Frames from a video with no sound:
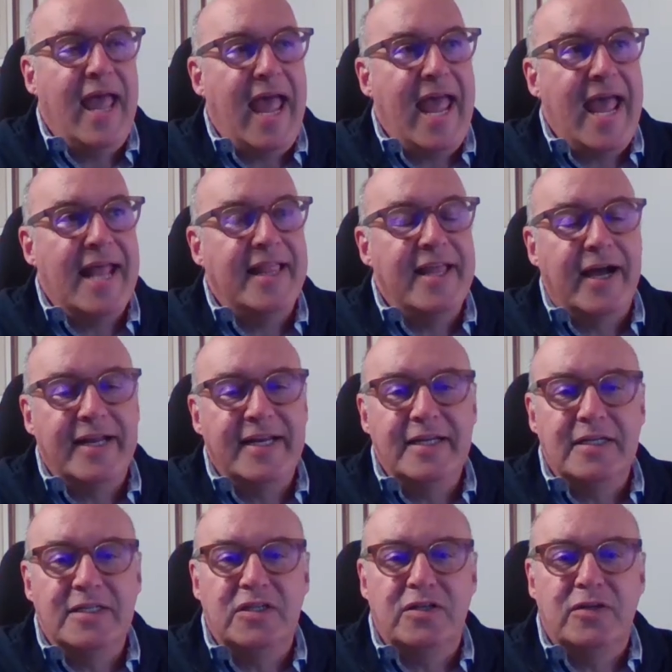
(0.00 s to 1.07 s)
And the idea
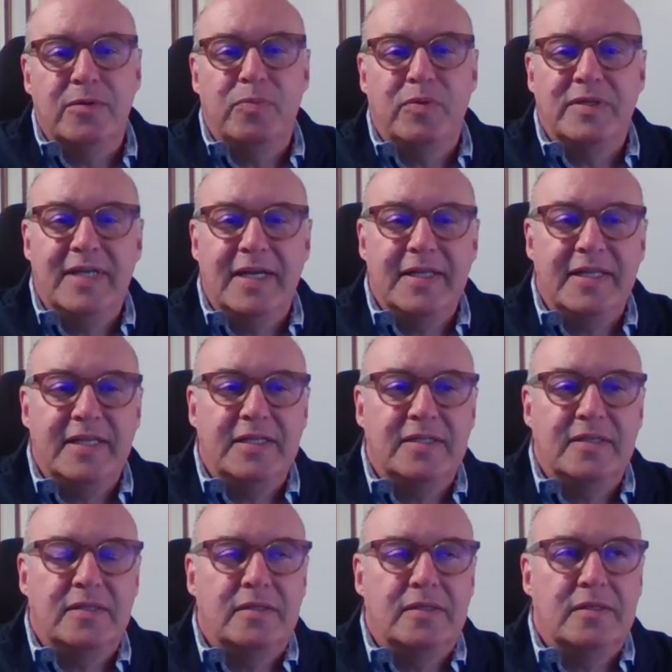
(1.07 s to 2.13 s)
is to present
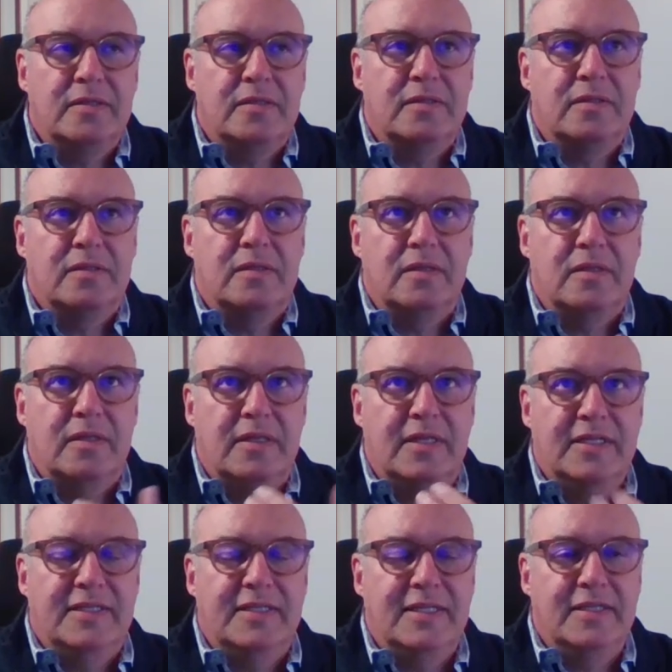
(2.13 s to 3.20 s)
these
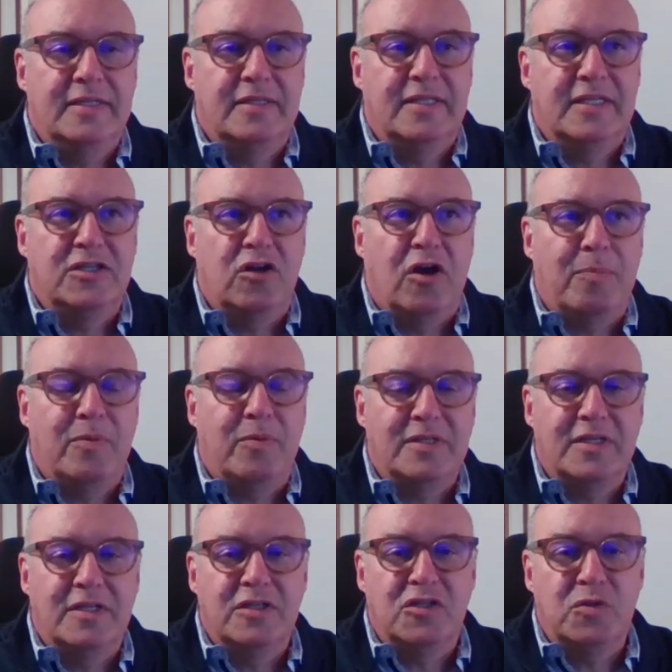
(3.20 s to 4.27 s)
things, these operas
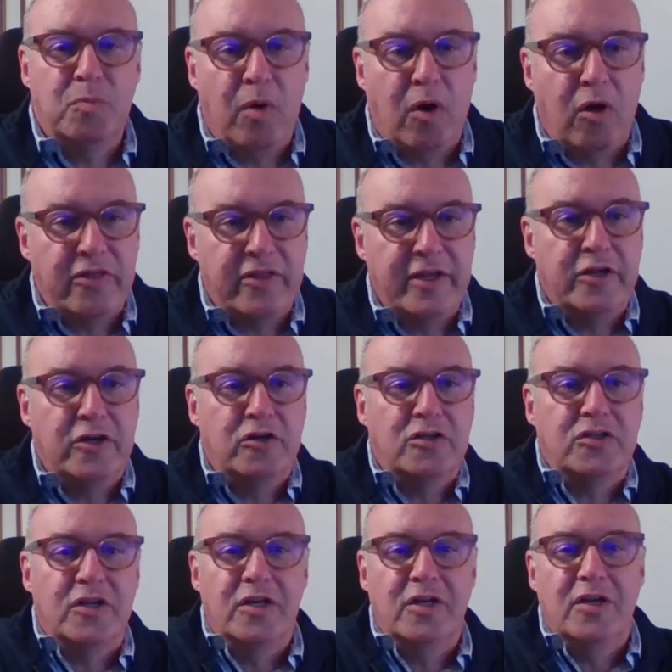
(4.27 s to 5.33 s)
in small
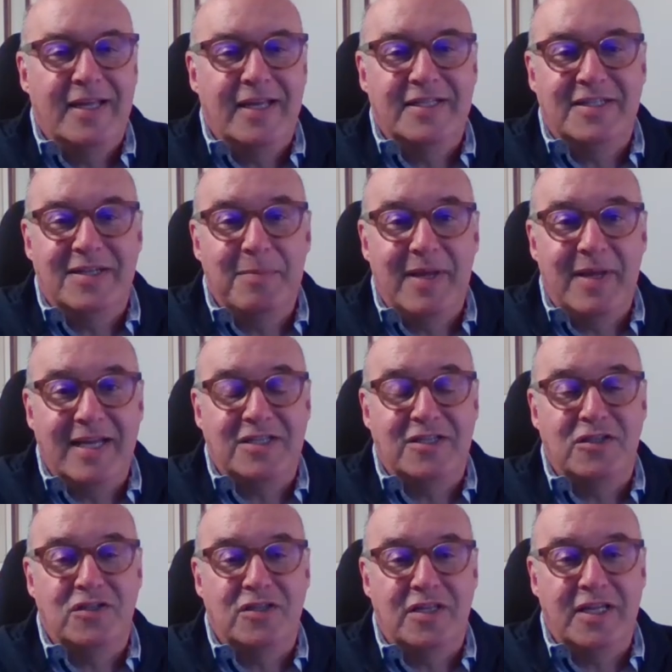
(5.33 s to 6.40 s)
theaters. In some
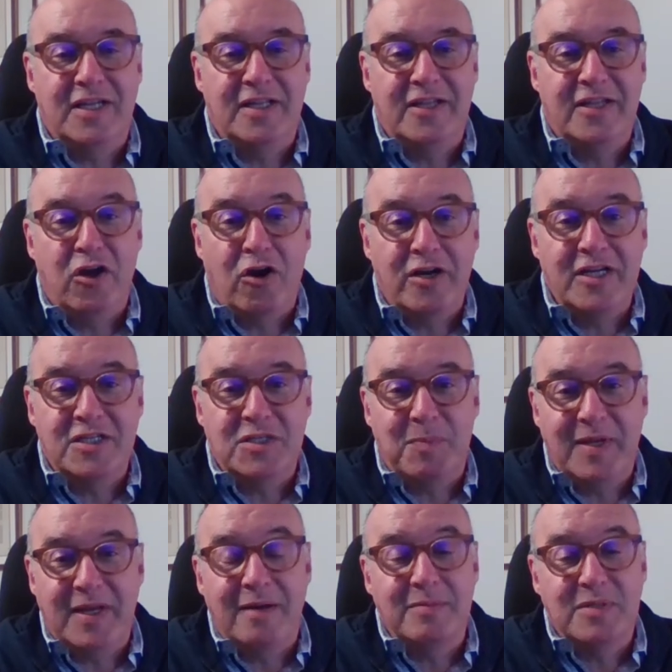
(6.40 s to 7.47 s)
cases, the audience
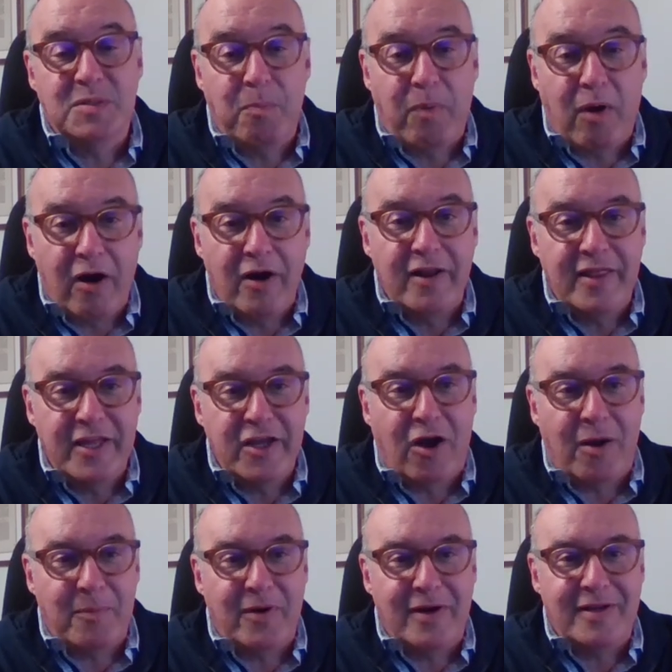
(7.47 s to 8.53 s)
becomes part of the
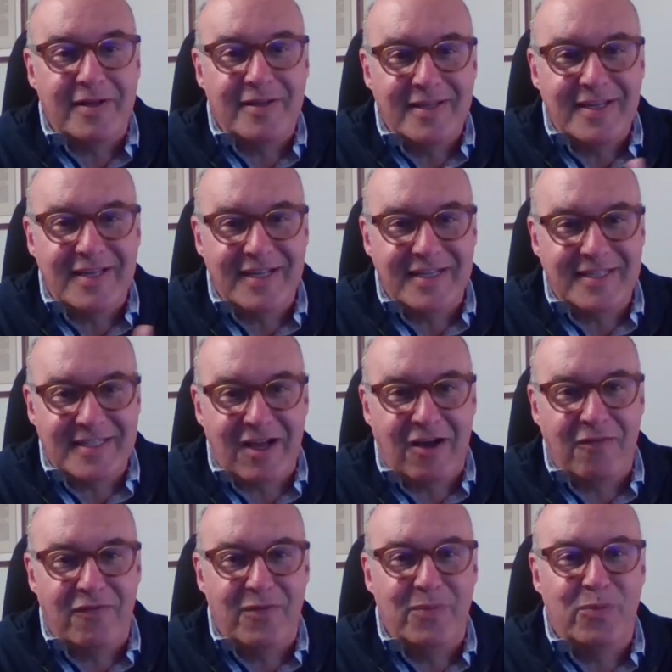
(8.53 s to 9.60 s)
opera
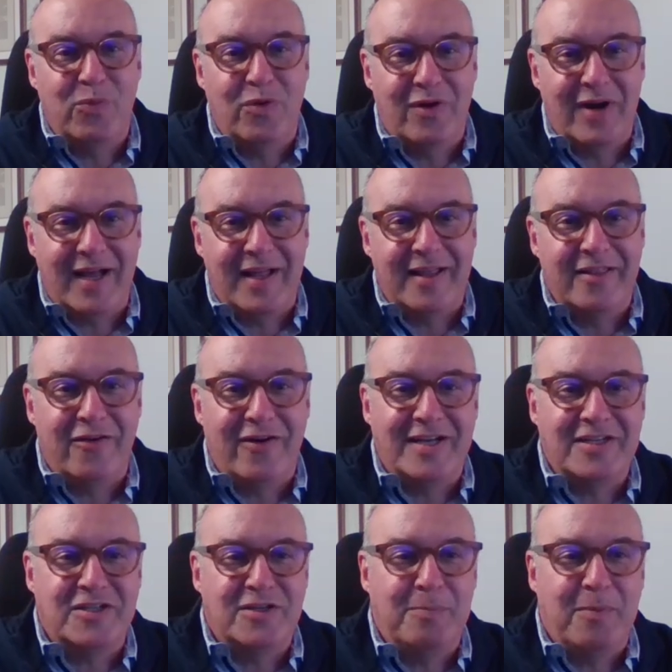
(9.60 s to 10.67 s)
itself, and they're
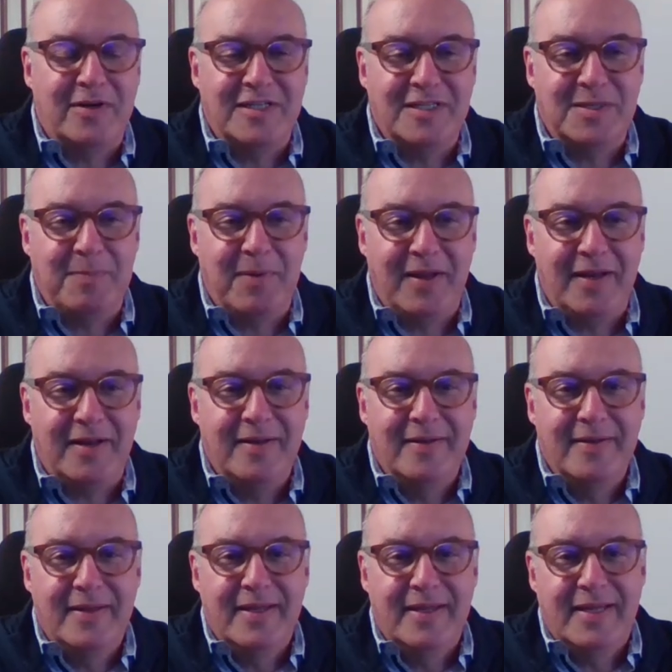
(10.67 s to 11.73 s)
asked to participate
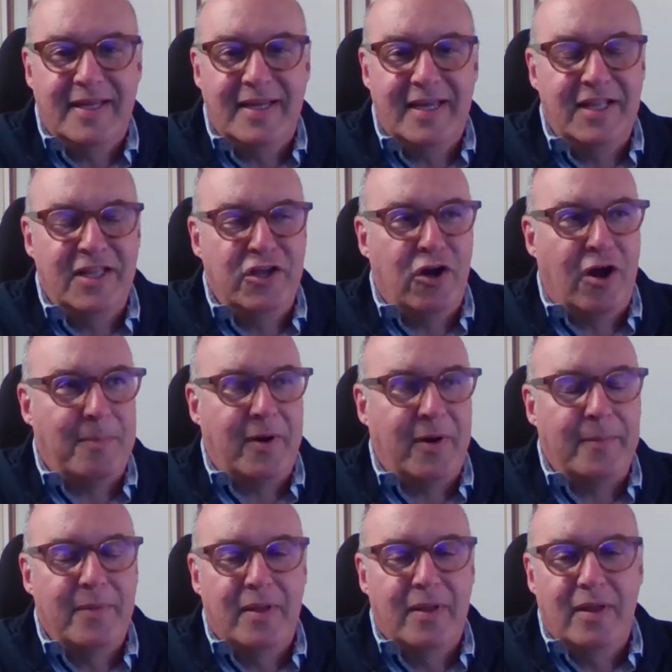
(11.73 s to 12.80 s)
in the opera.